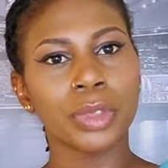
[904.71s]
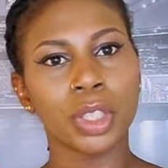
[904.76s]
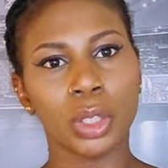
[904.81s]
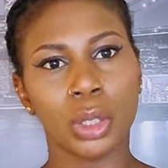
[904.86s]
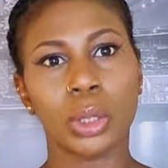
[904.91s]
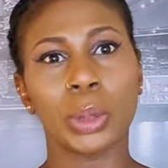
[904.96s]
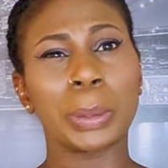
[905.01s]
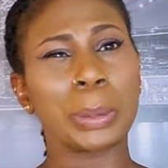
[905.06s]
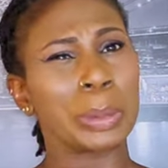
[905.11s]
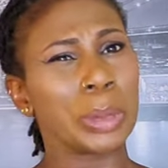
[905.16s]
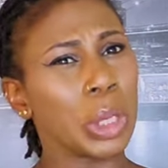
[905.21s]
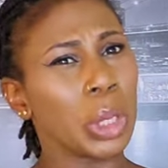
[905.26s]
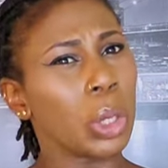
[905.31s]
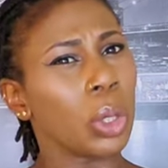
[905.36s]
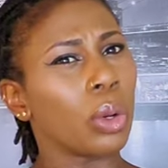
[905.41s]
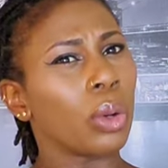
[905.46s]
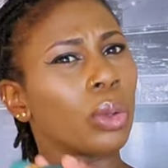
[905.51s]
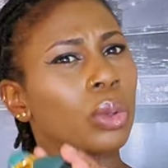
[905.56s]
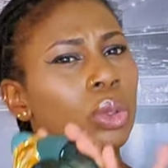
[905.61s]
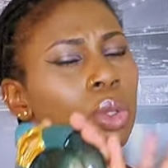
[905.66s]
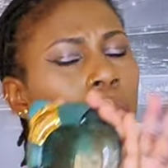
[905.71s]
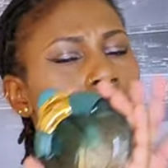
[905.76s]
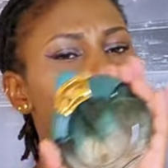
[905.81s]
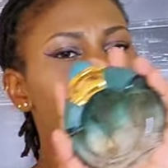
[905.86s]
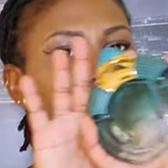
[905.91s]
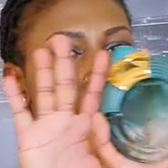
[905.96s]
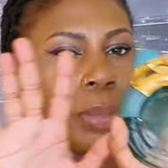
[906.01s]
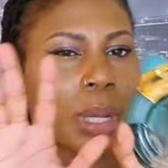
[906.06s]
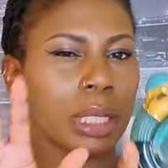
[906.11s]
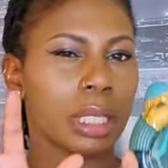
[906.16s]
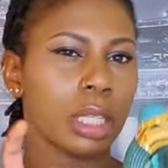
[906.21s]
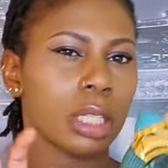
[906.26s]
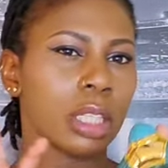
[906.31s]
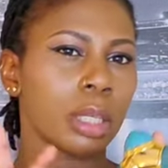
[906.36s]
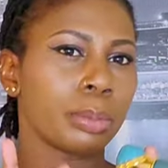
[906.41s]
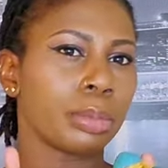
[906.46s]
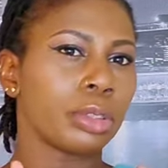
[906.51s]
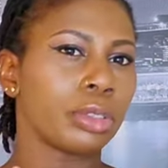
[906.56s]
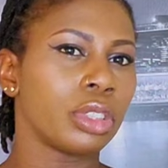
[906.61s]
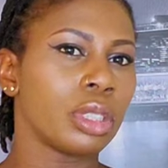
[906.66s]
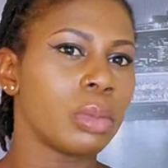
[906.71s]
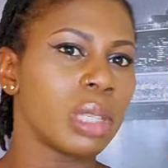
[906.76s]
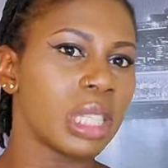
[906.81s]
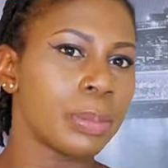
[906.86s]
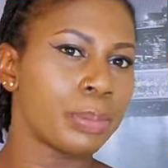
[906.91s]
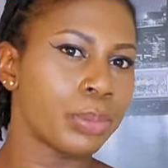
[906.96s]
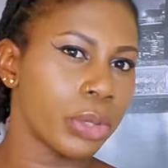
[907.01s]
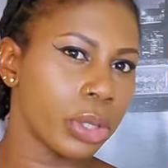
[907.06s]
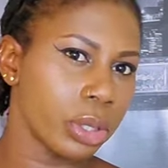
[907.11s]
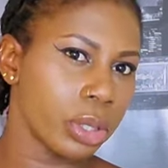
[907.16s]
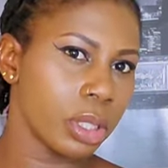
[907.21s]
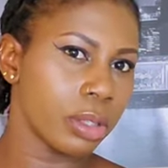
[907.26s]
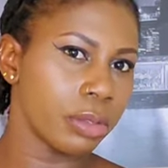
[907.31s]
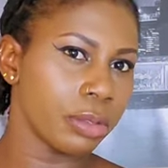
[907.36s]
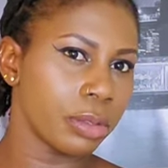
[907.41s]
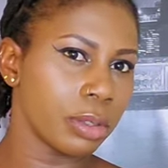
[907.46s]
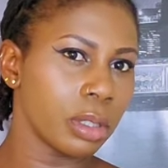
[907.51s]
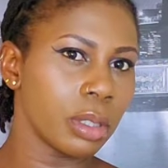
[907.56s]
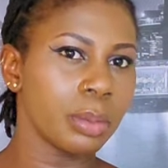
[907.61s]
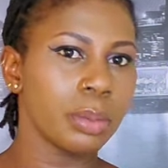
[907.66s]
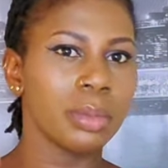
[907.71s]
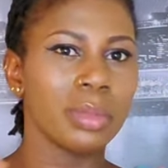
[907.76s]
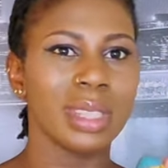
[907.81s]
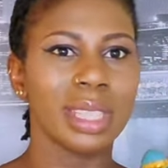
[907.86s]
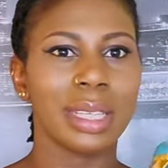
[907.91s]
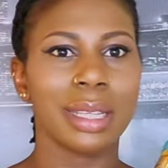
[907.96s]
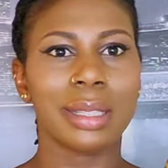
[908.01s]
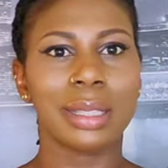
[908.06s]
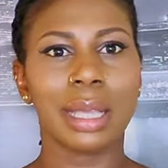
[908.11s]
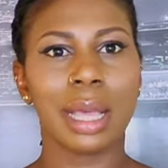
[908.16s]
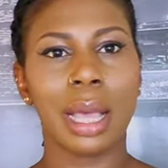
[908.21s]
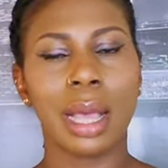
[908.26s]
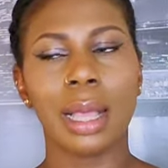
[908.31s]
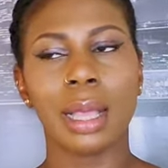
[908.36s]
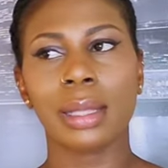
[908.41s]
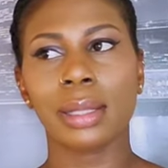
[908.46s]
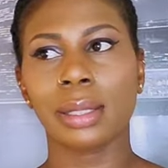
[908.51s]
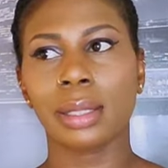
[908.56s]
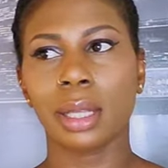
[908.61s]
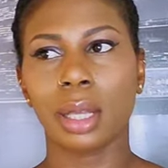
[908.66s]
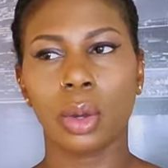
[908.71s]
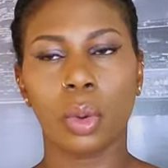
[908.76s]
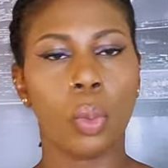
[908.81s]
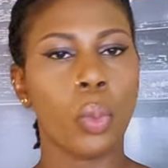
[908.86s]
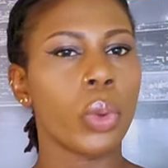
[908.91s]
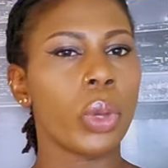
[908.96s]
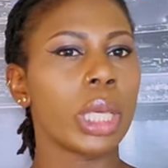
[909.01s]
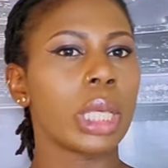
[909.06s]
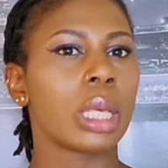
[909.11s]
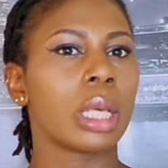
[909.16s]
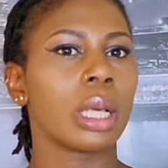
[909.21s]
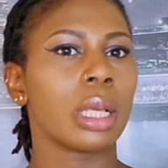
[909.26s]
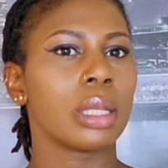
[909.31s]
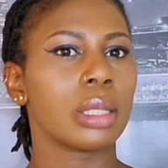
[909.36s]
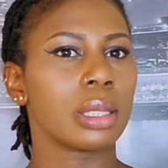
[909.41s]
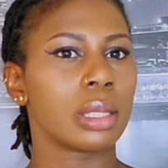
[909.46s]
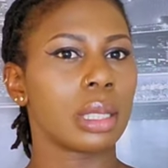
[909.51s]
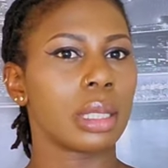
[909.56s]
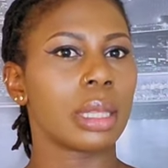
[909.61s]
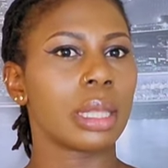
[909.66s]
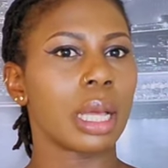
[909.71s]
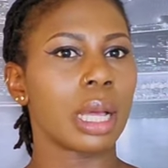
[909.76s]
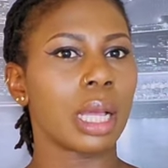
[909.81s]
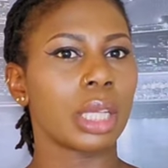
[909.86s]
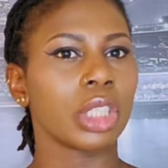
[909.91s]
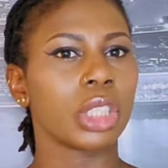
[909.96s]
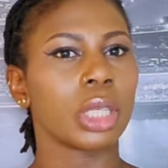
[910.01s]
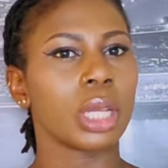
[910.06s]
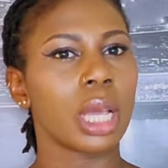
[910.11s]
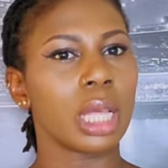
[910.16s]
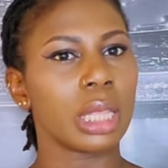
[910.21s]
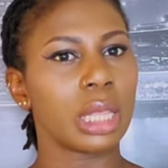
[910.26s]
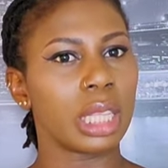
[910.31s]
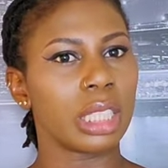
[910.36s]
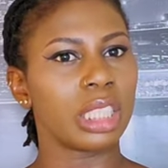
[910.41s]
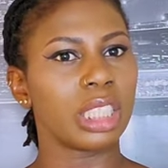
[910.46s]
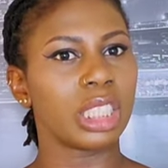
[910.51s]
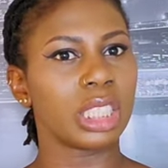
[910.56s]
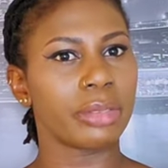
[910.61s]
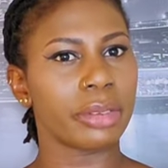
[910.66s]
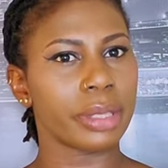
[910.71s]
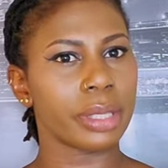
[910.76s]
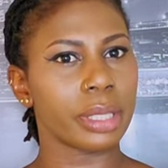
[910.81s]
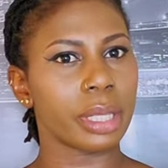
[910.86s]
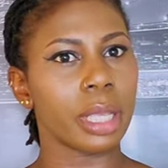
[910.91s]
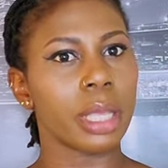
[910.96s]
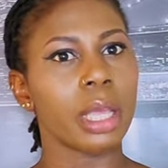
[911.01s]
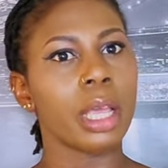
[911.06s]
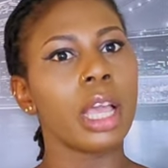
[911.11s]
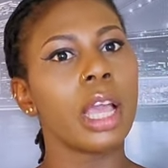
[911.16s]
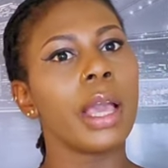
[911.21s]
So, although this particular perfume is beautiful, it has weak silage and longevity.